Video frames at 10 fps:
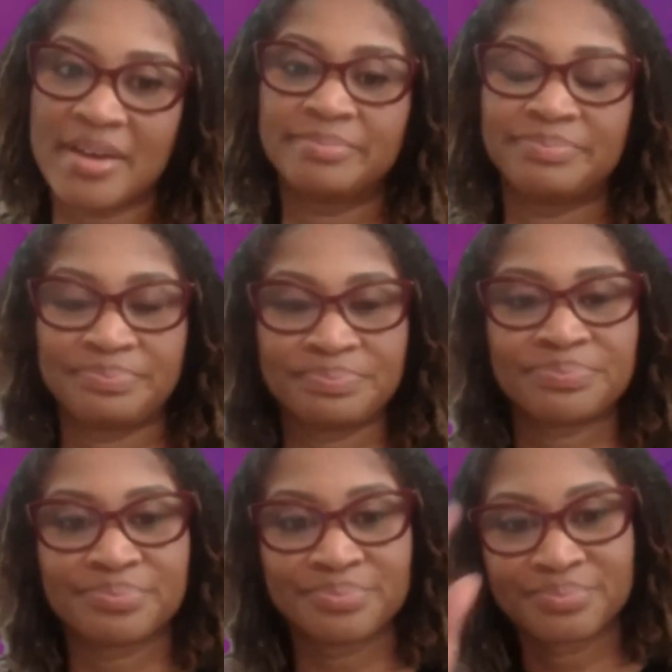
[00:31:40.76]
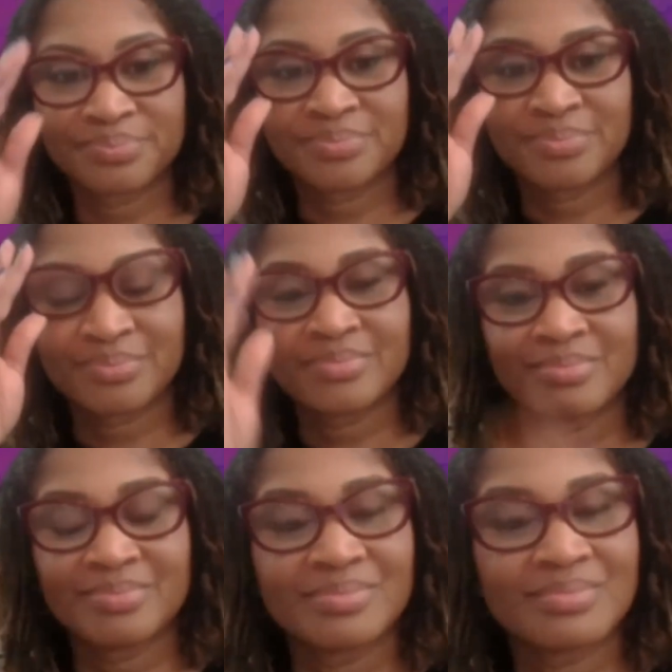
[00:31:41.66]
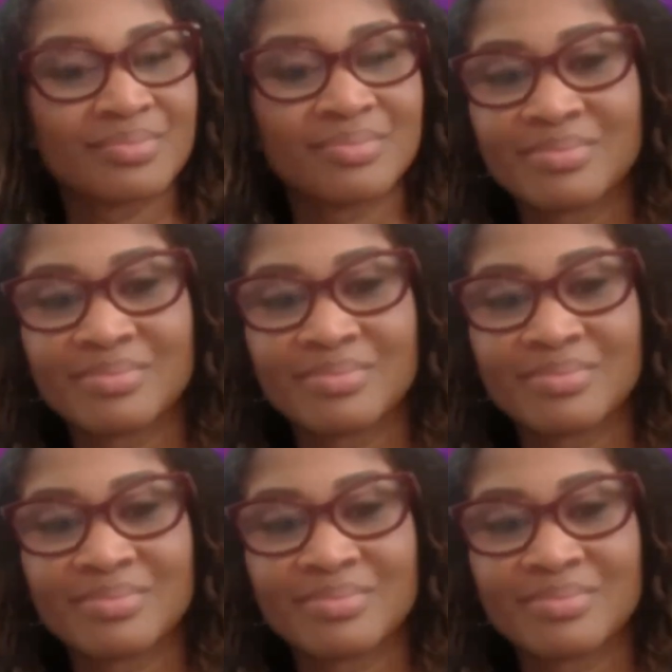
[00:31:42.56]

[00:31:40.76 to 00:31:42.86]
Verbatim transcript: find ways to simultaneously